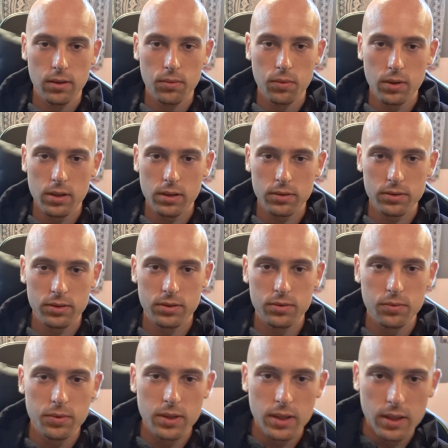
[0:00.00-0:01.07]
What else do
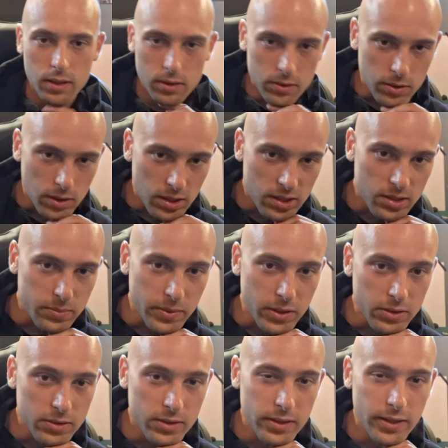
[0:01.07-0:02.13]
we need to talk
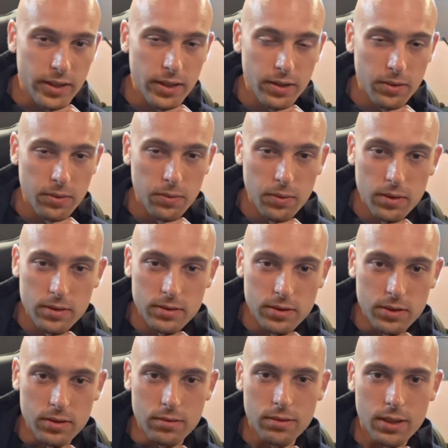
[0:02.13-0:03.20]
about today? What
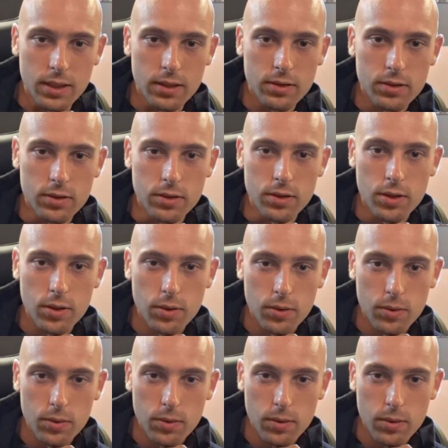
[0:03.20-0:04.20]
do you need to know?